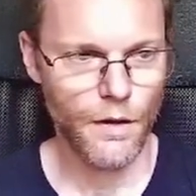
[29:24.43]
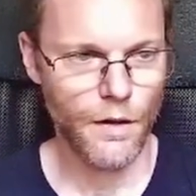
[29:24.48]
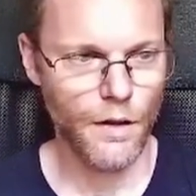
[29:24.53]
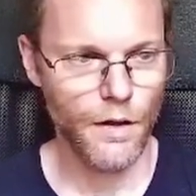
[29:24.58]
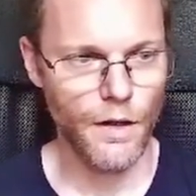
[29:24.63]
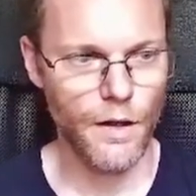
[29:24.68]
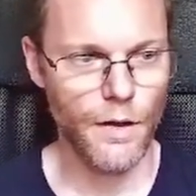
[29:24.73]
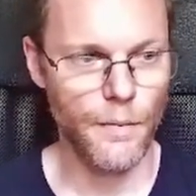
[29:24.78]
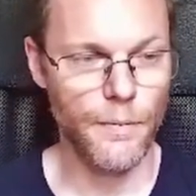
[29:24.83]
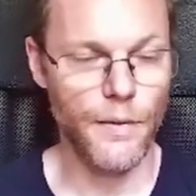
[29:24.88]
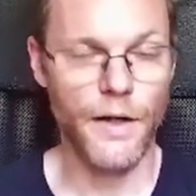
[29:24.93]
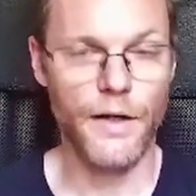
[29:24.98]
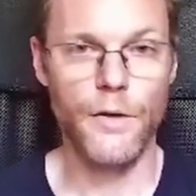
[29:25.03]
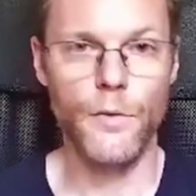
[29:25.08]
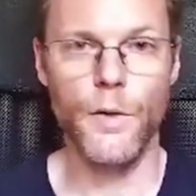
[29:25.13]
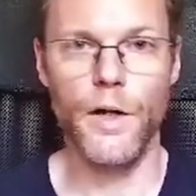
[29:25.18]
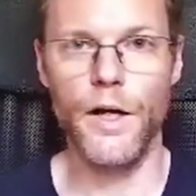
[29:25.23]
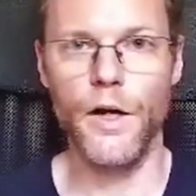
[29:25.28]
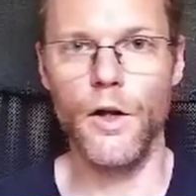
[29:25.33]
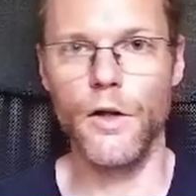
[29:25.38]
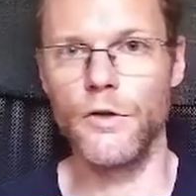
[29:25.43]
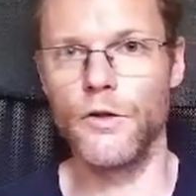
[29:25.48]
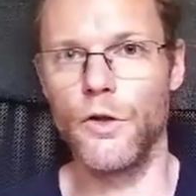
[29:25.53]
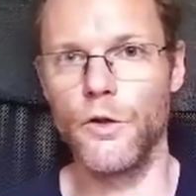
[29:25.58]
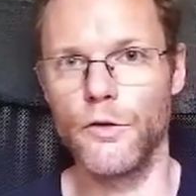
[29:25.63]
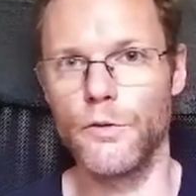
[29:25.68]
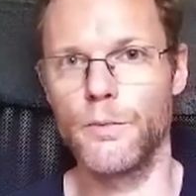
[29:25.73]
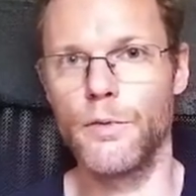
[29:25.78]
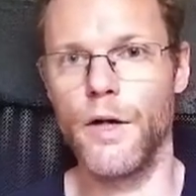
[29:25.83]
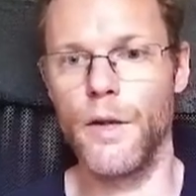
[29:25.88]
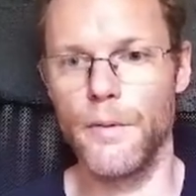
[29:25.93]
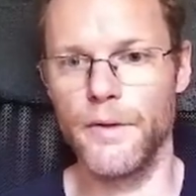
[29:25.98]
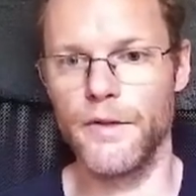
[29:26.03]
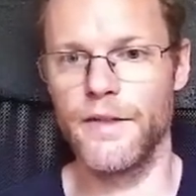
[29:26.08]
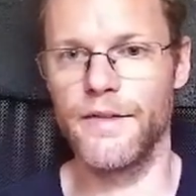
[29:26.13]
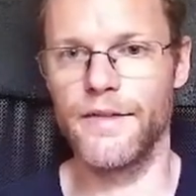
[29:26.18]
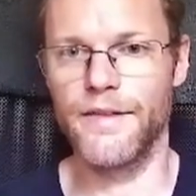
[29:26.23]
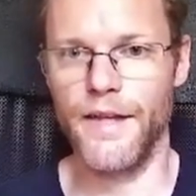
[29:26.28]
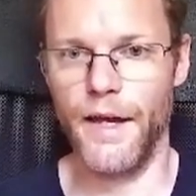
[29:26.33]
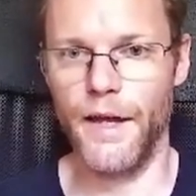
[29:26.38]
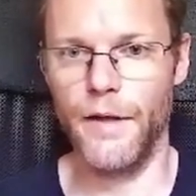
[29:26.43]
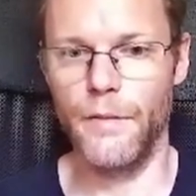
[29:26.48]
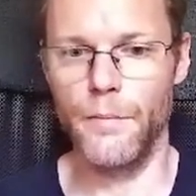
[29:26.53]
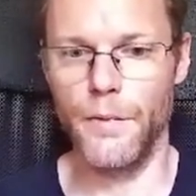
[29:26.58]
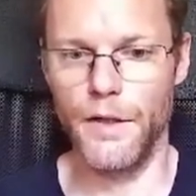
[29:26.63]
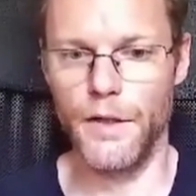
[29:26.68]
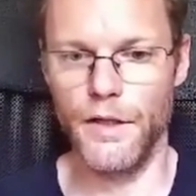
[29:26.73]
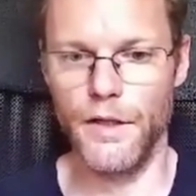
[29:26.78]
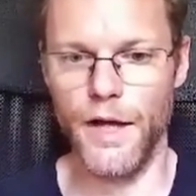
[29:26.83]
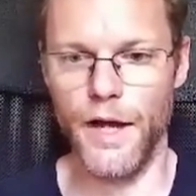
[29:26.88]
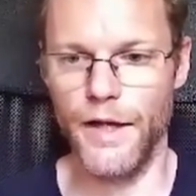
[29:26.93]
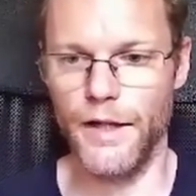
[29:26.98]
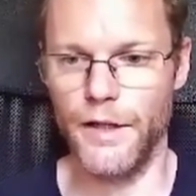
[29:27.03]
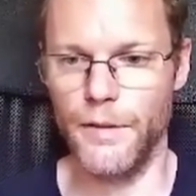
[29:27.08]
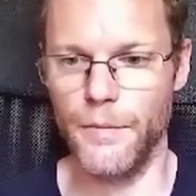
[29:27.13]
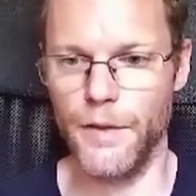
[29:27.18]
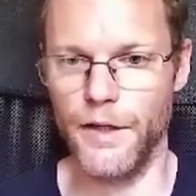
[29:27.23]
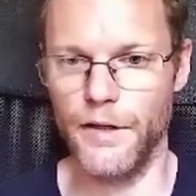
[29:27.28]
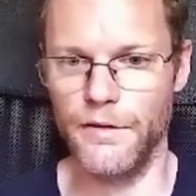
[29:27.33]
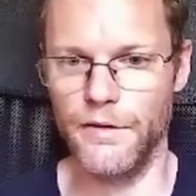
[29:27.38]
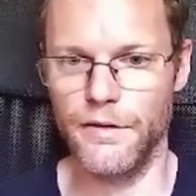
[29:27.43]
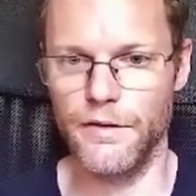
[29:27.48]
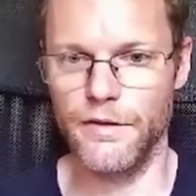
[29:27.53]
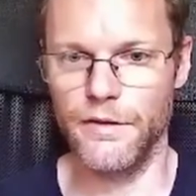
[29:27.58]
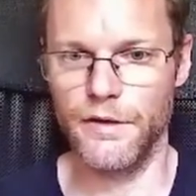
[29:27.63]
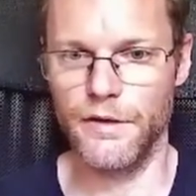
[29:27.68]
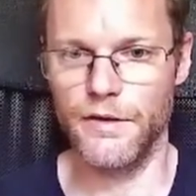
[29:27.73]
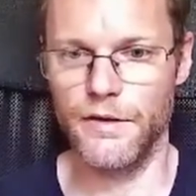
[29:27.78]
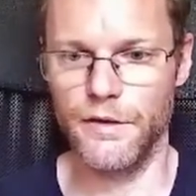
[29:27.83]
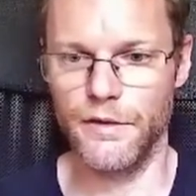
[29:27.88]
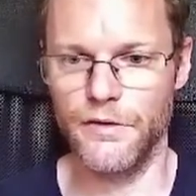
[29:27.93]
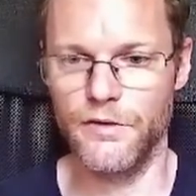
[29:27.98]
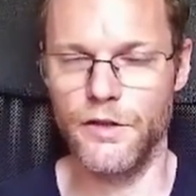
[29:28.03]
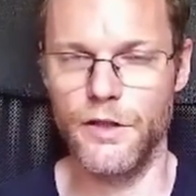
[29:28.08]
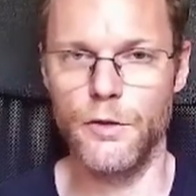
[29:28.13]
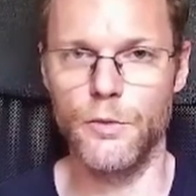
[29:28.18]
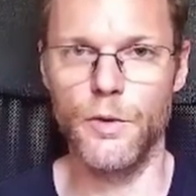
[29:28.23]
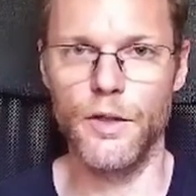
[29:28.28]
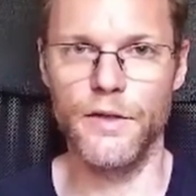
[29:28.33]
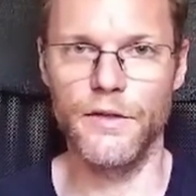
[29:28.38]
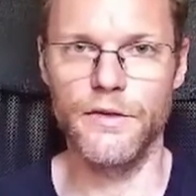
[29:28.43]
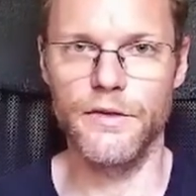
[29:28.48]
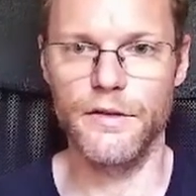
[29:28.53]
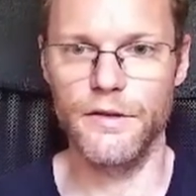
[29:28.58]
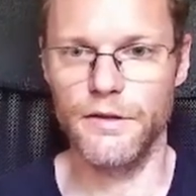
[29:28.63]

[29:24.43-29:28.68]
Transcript: And by the way, all those parameters can be animated in the sequencer.